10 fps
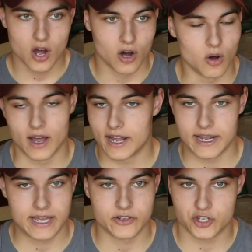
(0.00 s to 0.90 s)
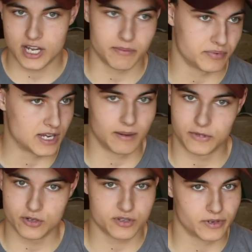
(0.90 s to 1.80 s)
oh, I gotta get in shape, time
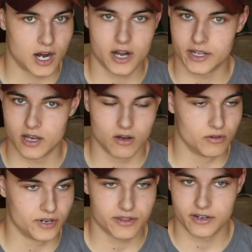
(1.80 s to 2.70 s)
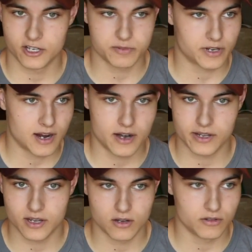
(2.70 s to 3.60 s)
to do some cardio, nothing else but
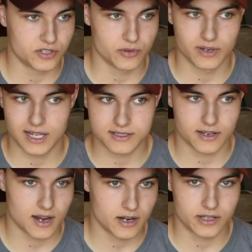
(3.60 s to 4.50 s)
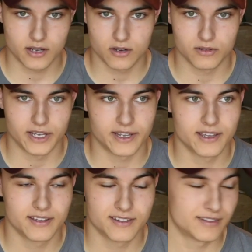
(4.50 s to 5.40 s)
cardio, doing lots of cardio. Like,
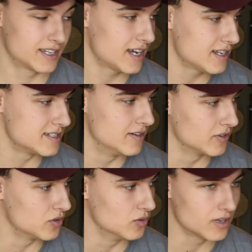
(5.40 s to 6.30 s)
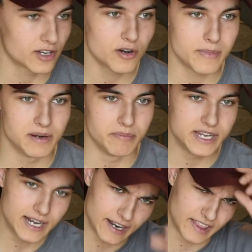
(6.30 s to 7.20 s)
it kind of sounded cool, I kind of made a
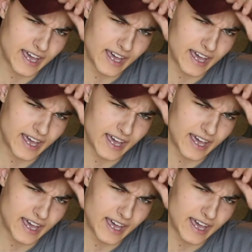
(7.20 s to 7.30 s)
beat out of